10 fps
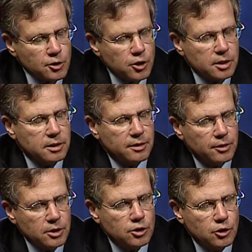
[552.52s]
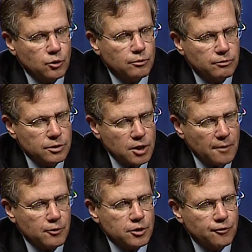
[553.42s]
just that this suit
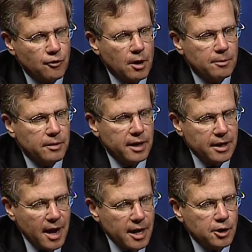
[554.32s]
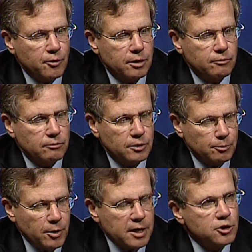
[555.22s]
suffers from inaccurate
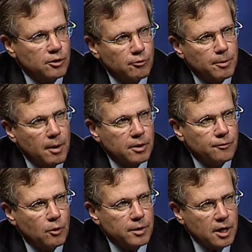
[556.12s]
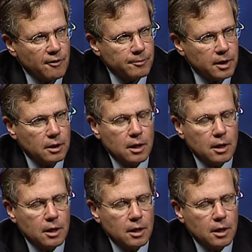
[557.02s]
depiction of the Republican form of government.